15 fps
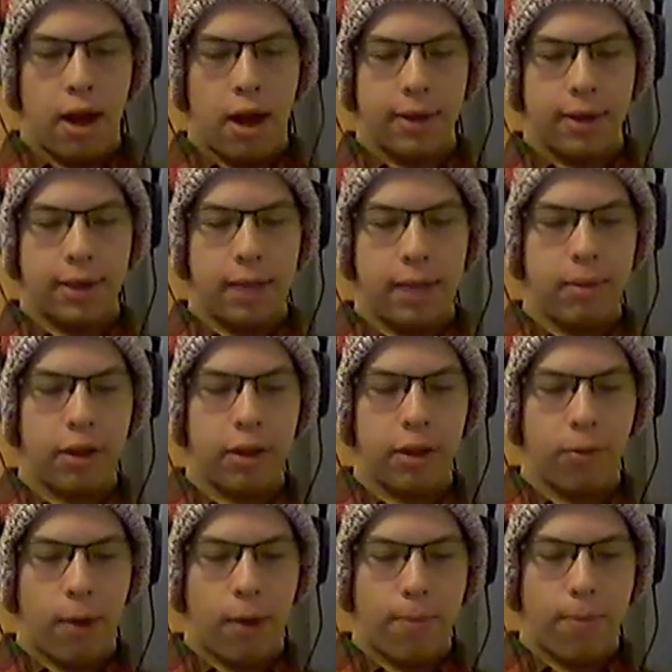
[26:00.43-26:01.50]
a seemingly
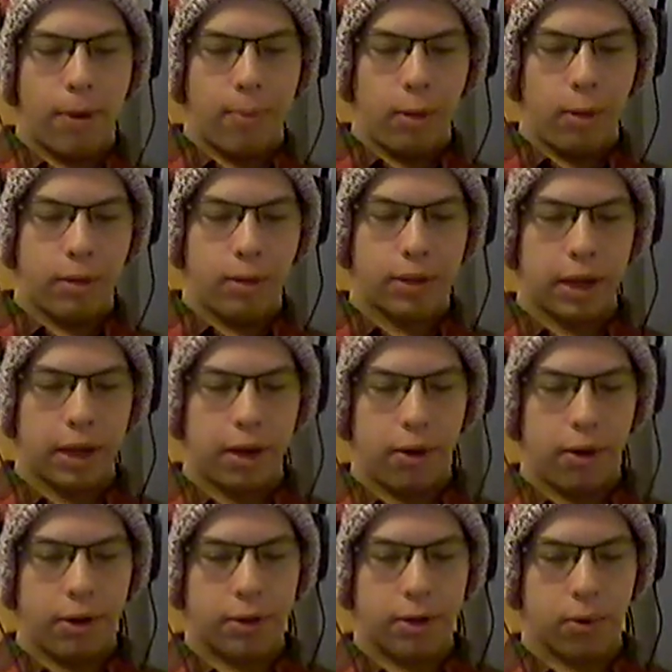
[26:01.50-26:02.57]
reputable
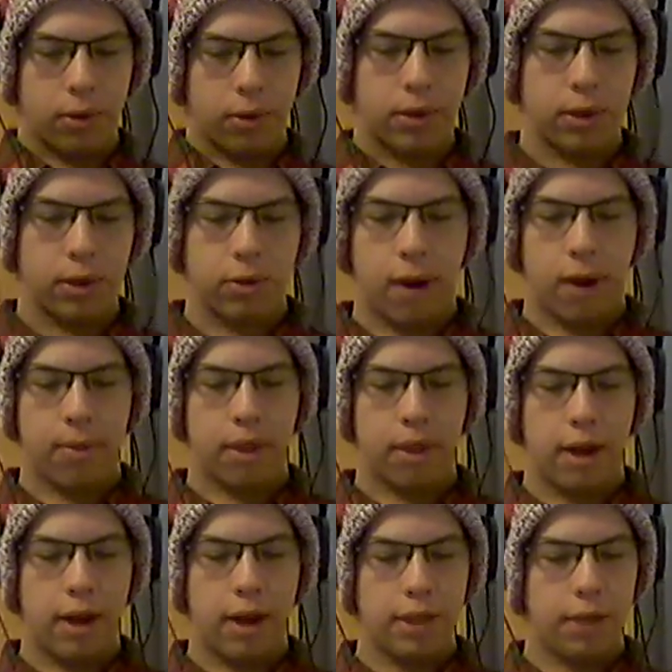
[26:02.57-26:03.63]
secondary source describing the
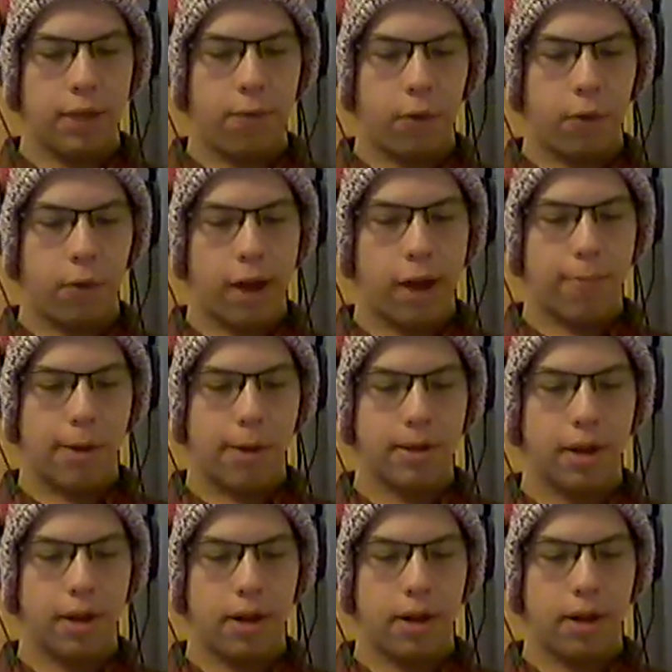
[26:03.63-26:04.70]
1948
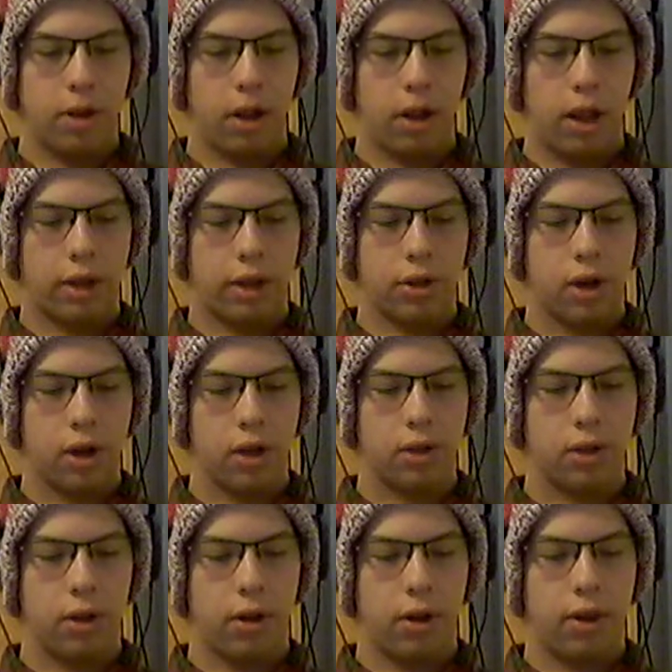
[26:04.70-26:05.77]
presidential election
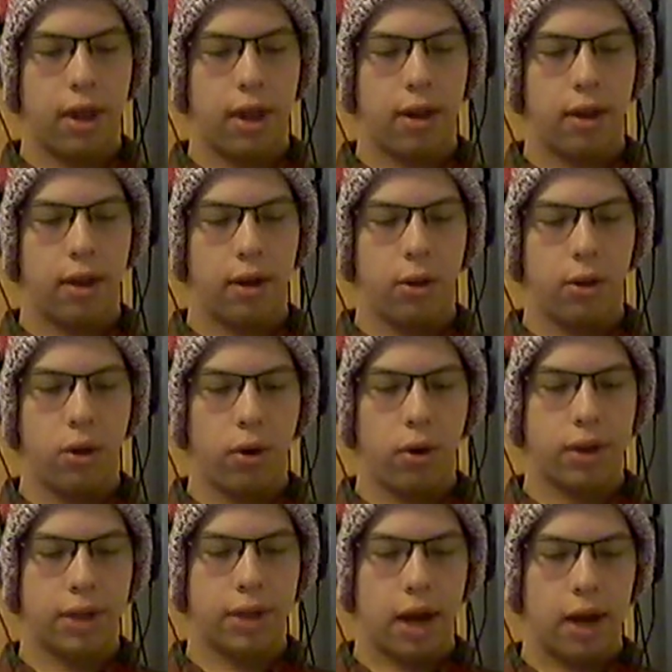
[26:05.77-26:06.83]
asserted that the New
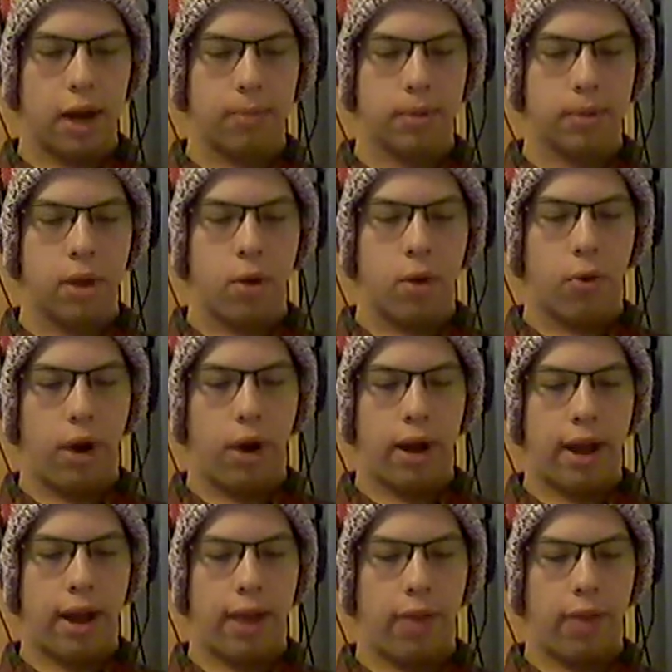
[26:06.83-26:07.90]
York Times ran a
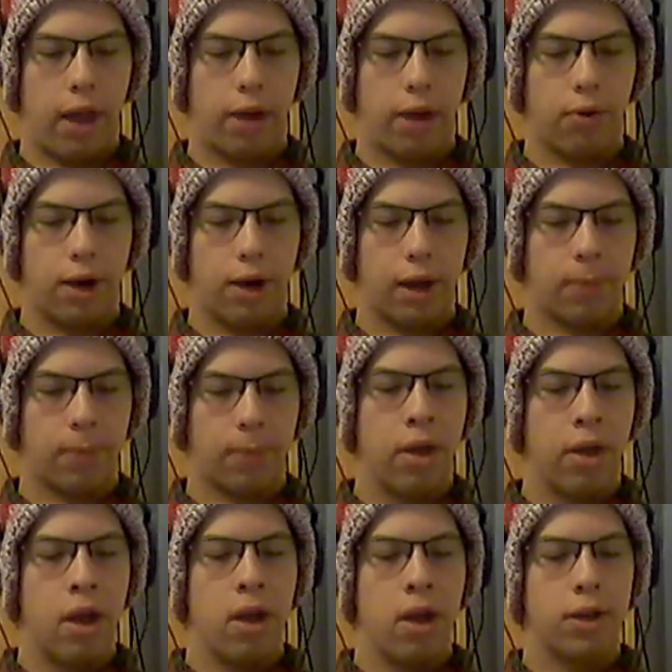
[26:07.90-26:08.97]
headline reading,
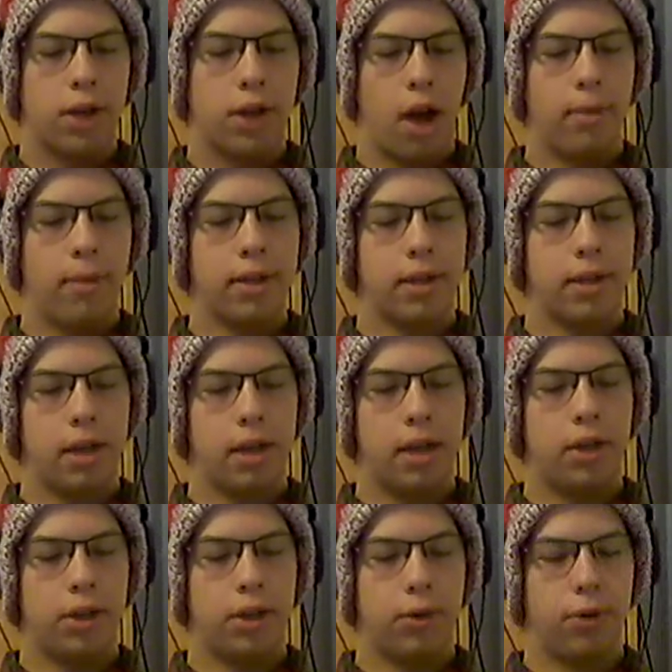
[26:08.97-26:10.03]
"Thomas
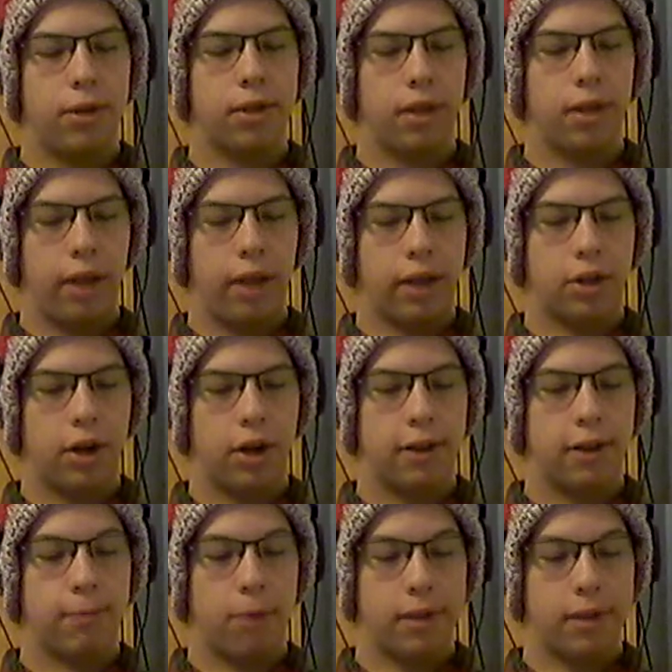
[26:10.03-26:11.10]
E. Dewey's election
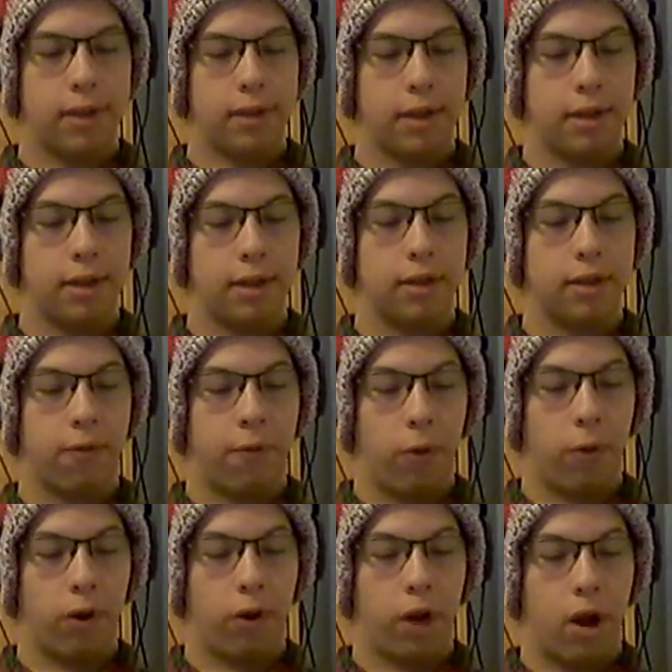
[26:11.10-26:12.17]
as president is a
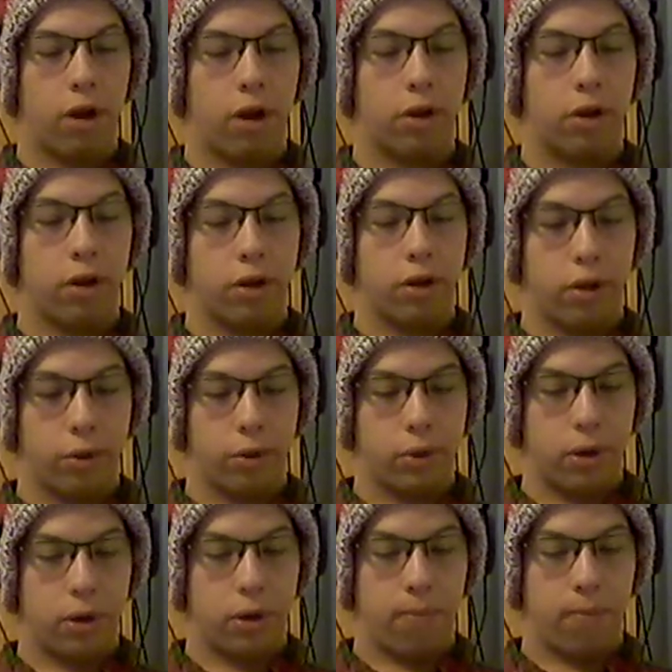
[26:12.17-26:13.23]
foregone conclusion."